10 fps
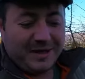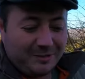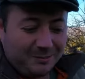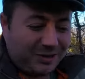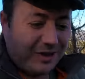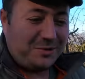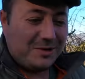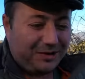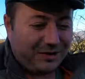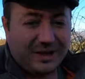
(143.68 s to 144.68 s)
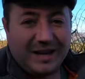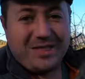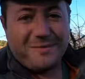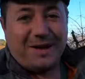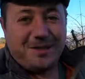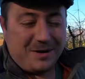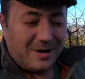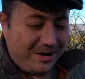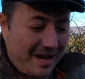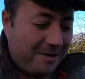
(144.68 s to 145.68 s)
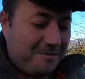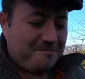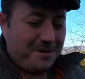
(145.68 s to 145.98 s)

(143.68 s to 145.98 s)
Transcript: I'm just going to let them out of the barn now.